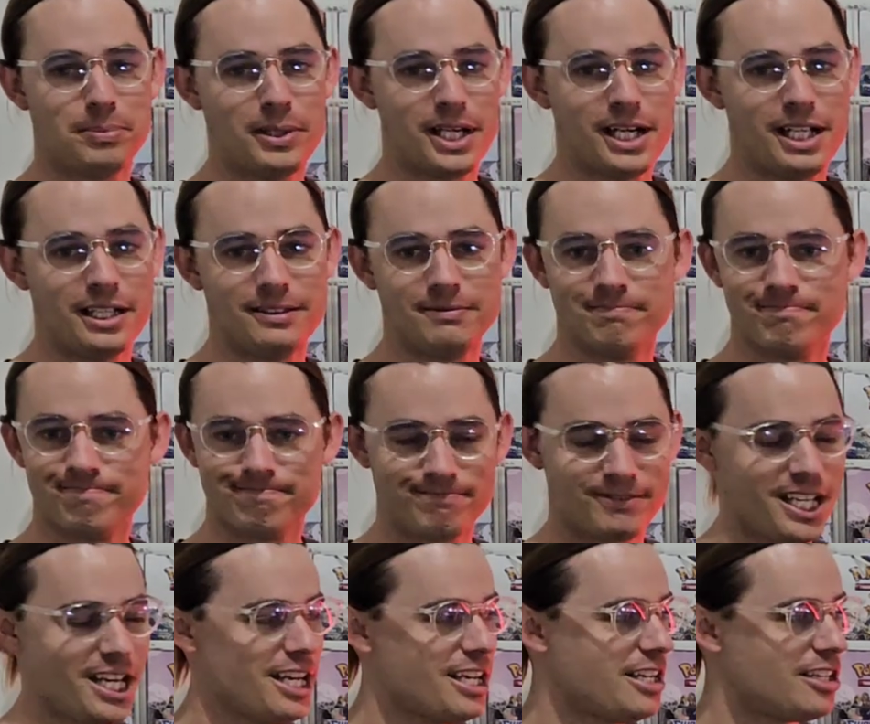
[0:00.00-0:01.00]
But
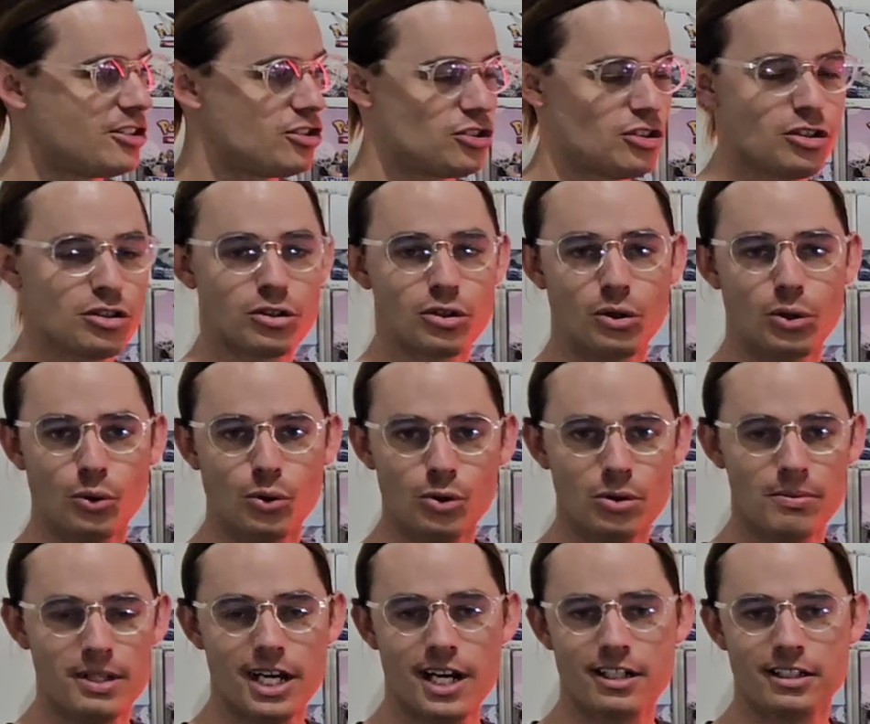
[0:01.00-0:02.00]
hey, it's just
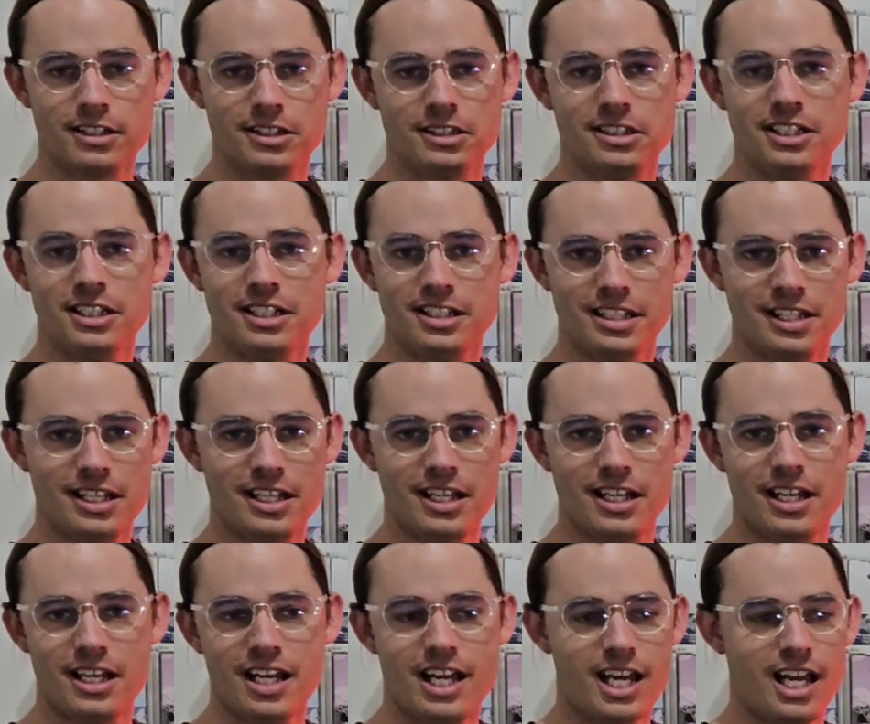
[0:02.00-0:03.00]
cool to be able to sit it
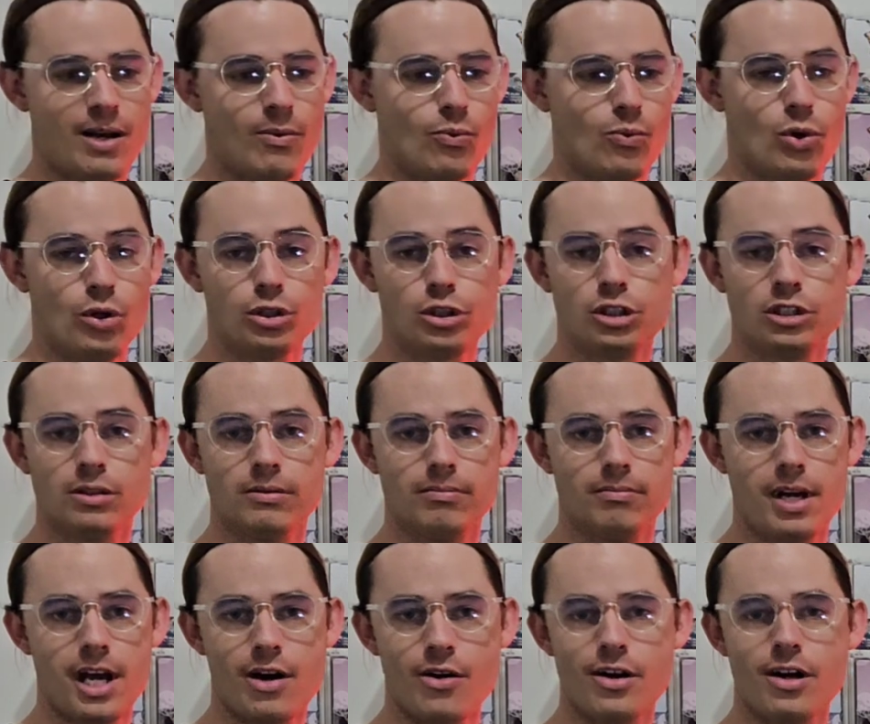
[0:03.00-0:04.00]
there and watch
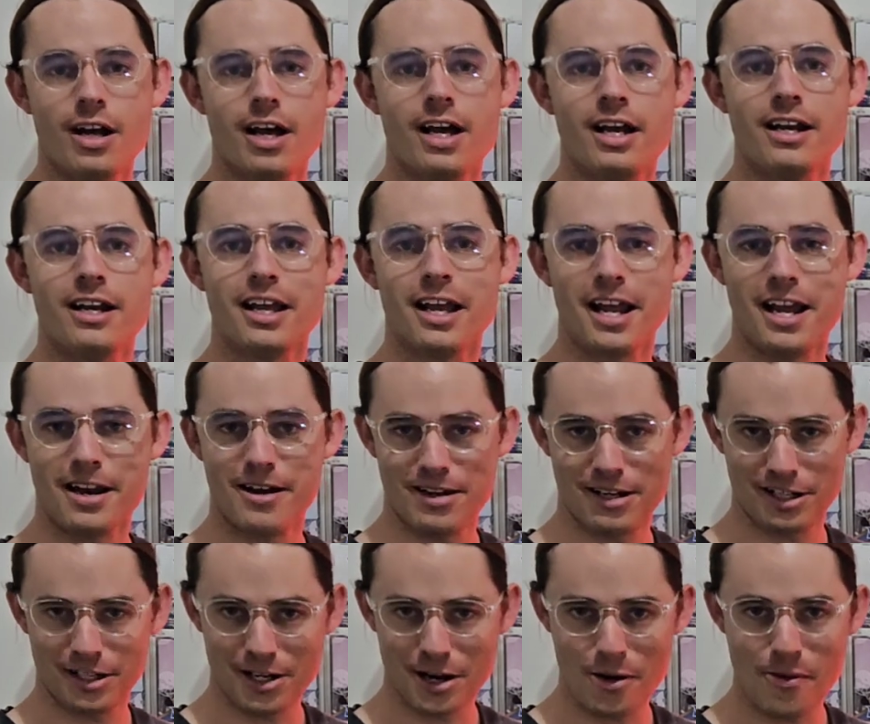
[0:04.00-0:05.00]
it marinate and
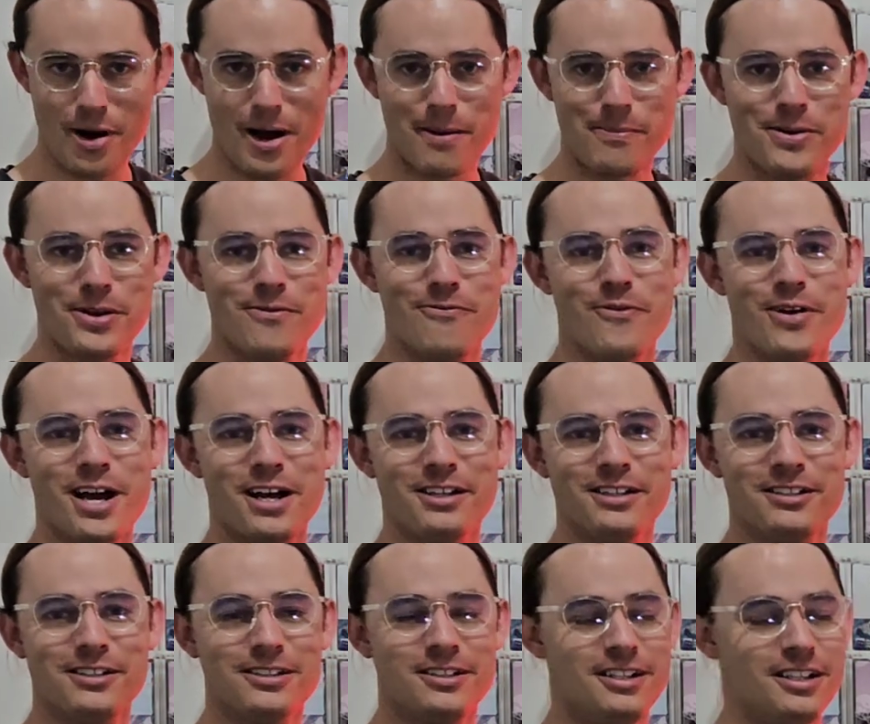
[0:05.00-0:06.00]
go up in
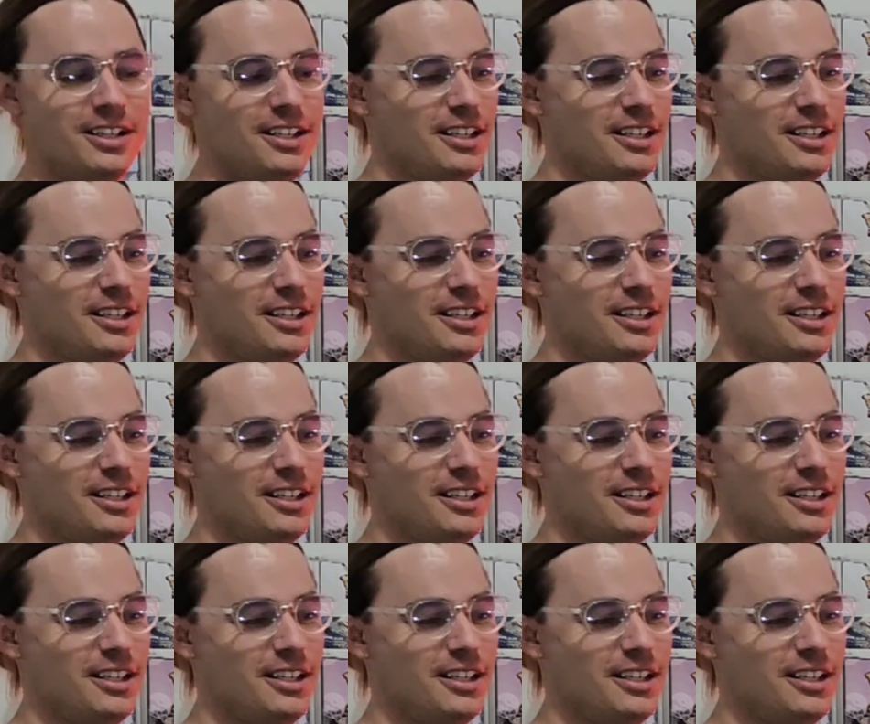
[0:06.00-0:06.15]
value.